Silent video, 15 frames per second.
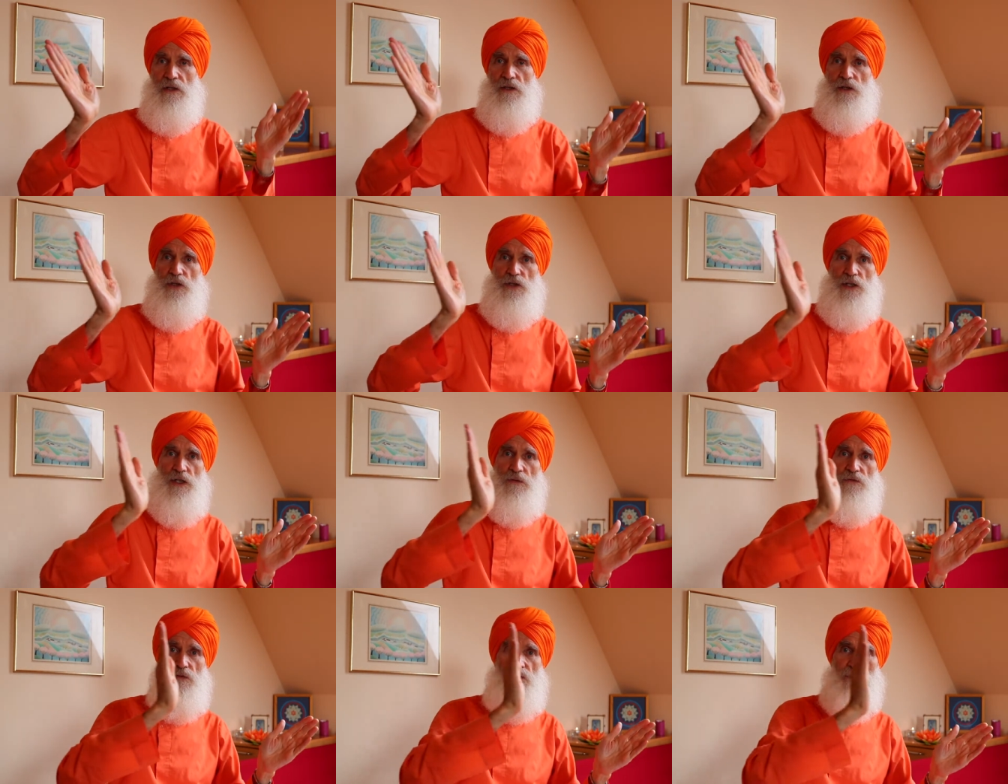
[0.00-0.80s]

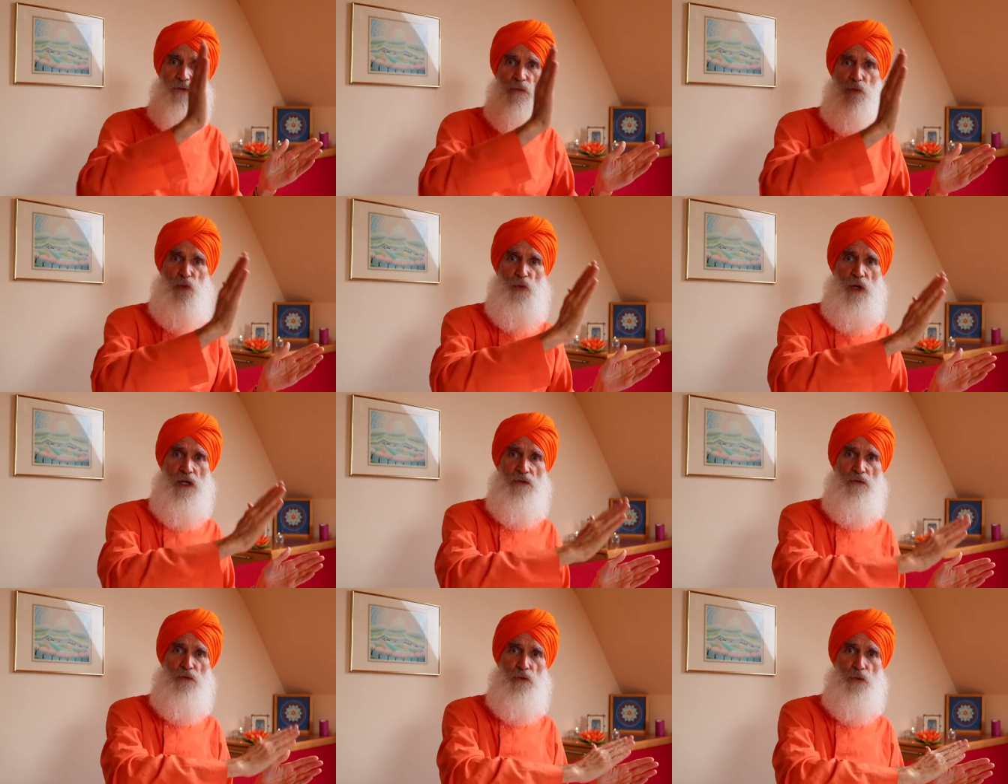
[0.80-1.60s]
shift from
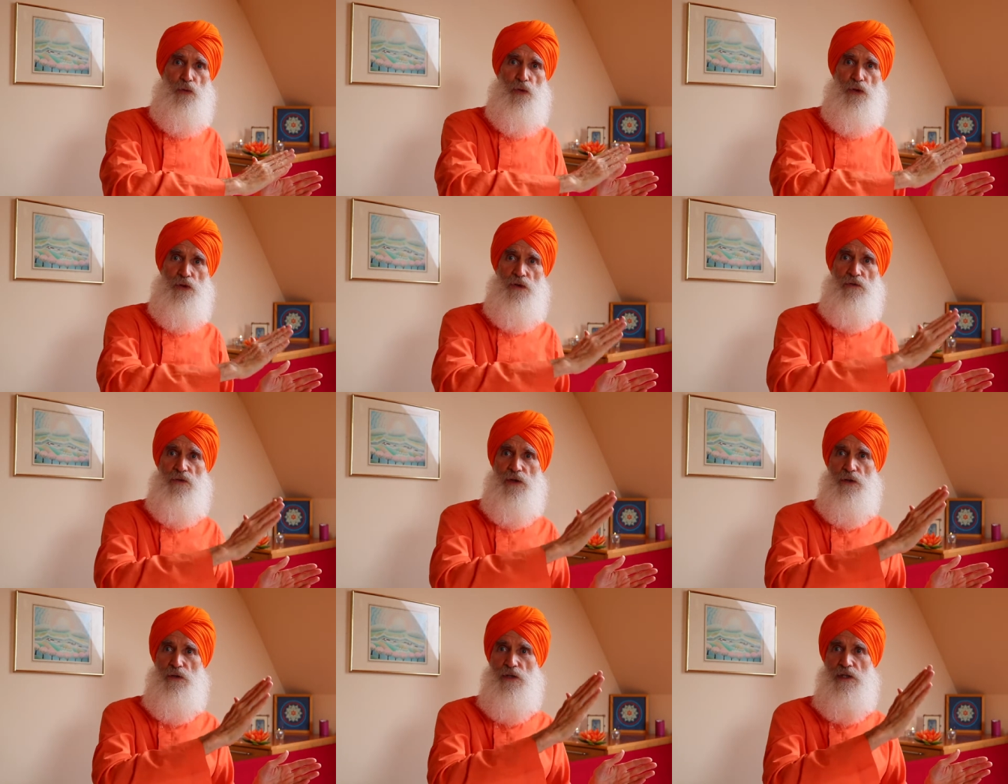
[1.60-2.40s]
one
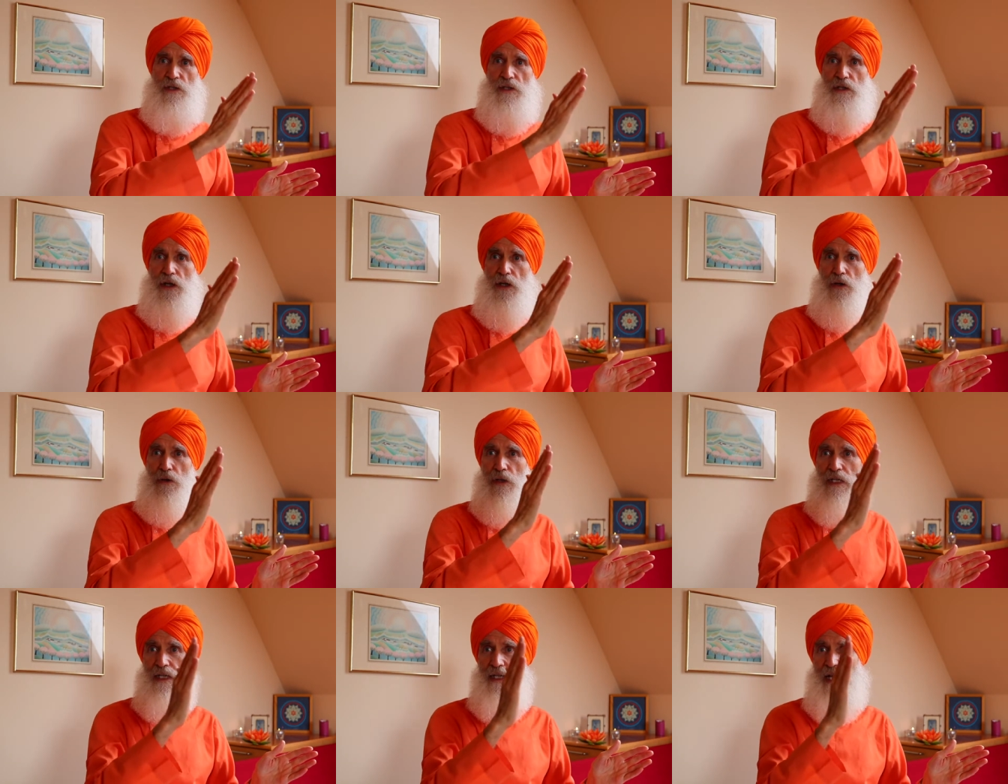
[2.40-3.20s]
worldview
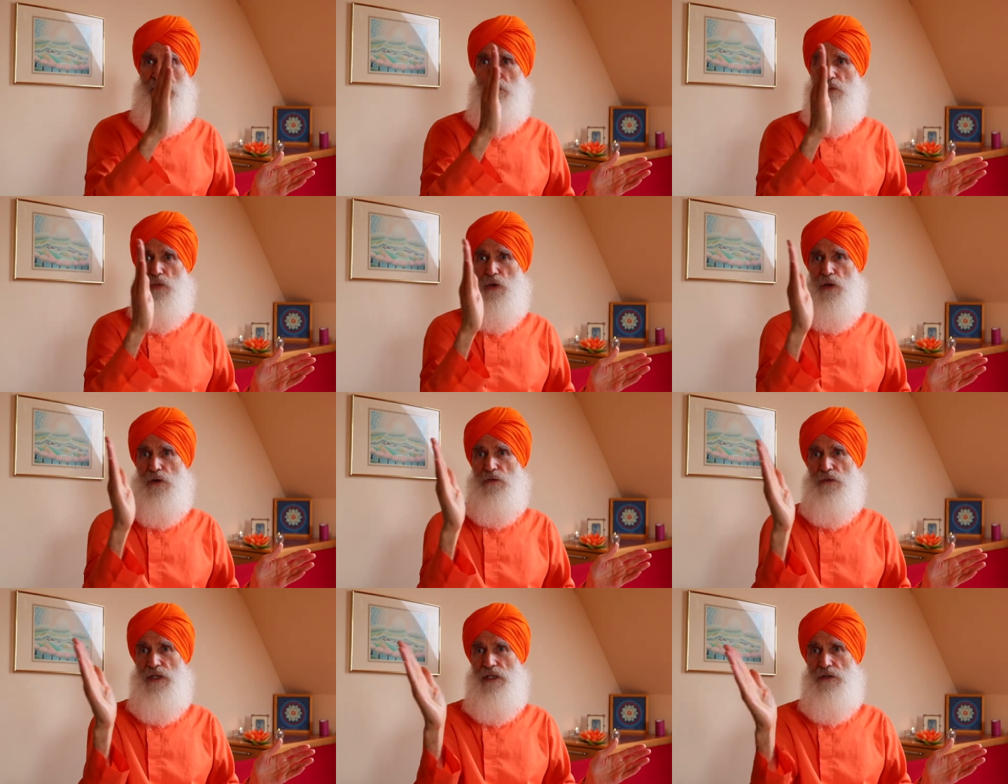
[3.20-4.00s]
slowly and
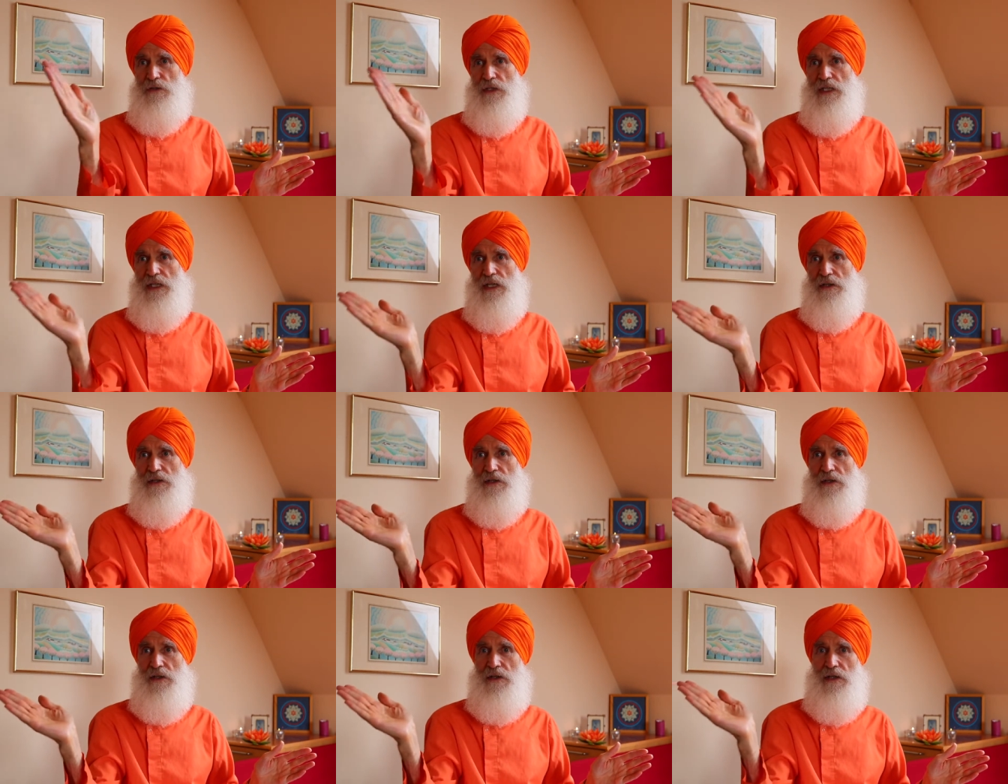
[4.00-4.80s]
morph into the
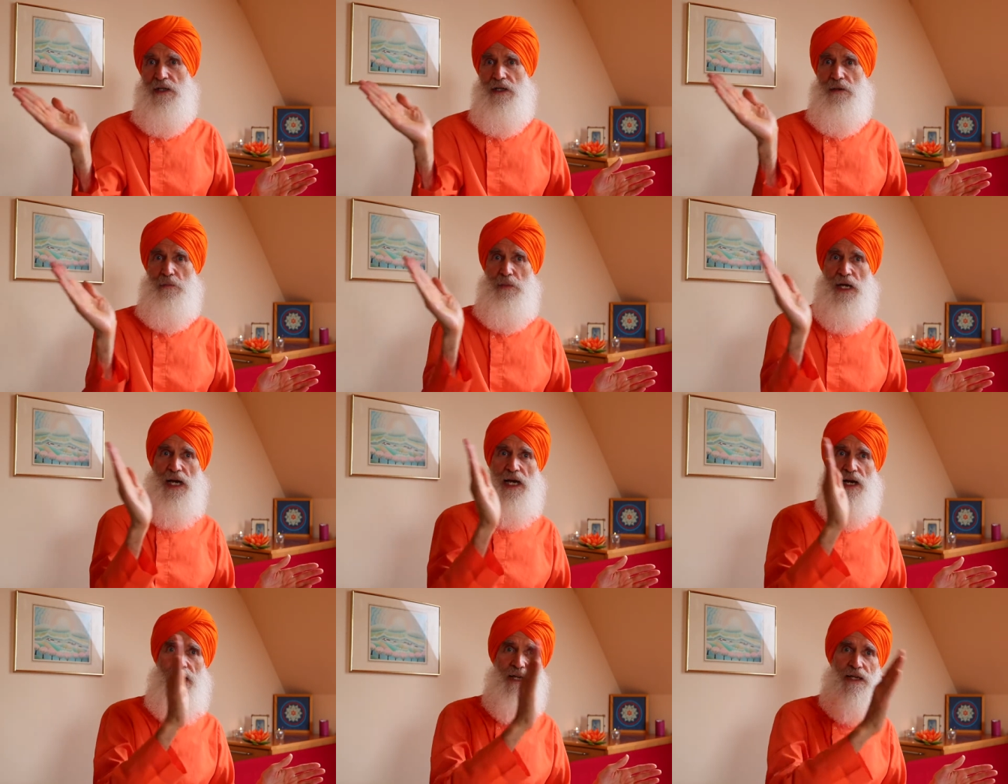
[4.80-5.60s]
other,
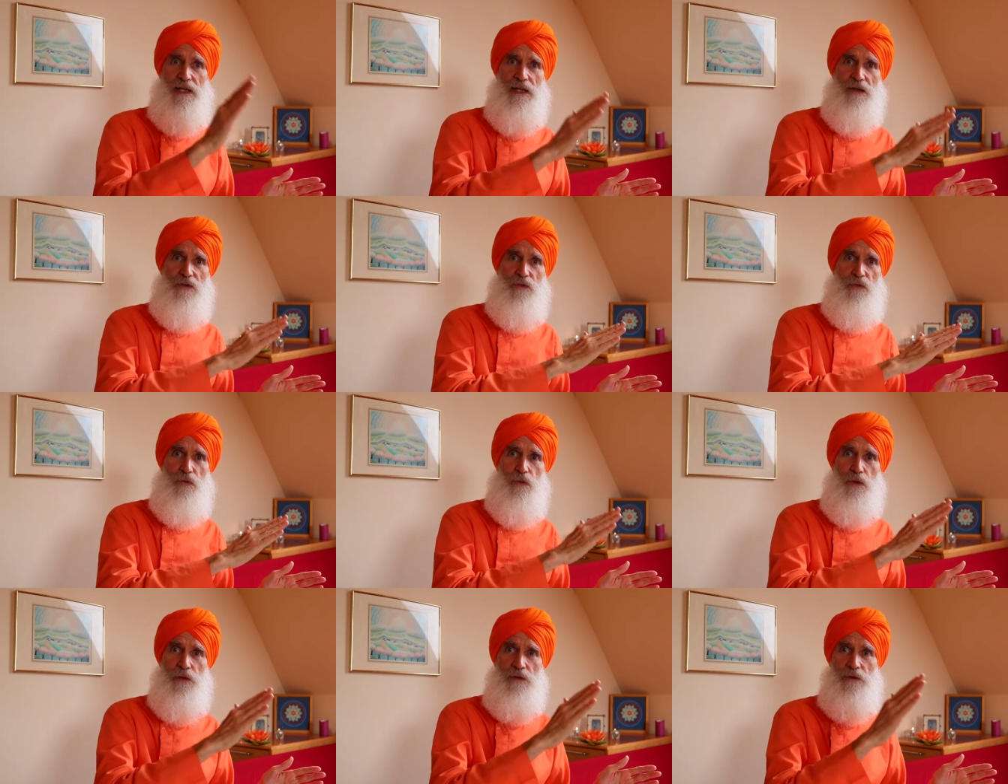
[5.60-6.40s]
back and
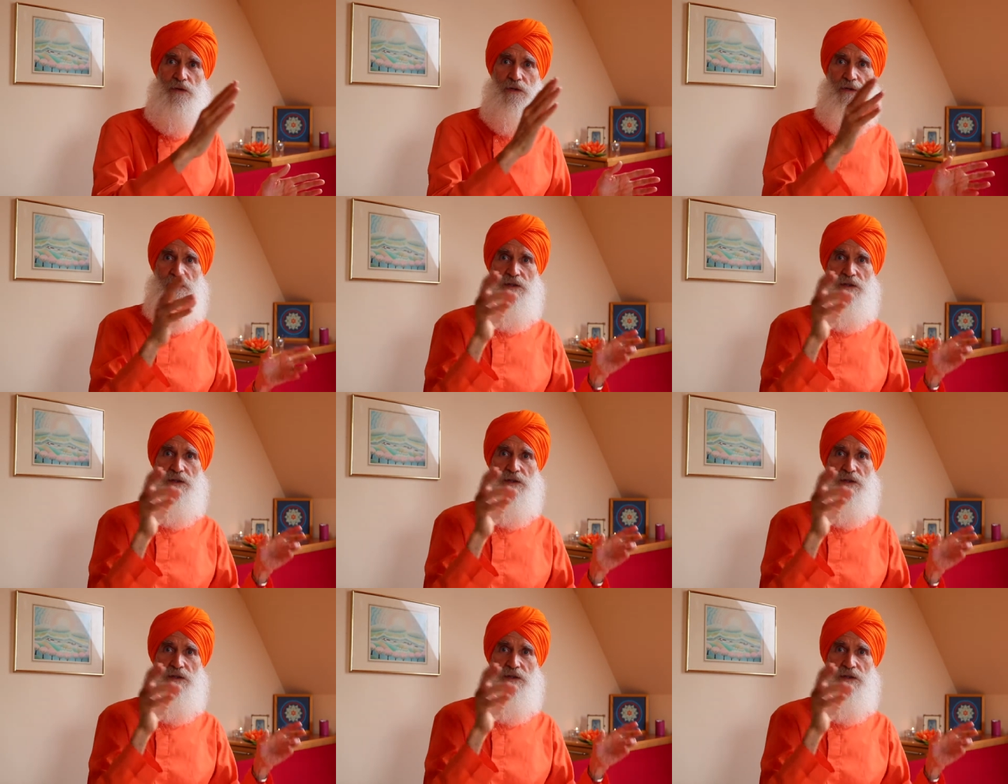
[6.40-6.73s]
forth.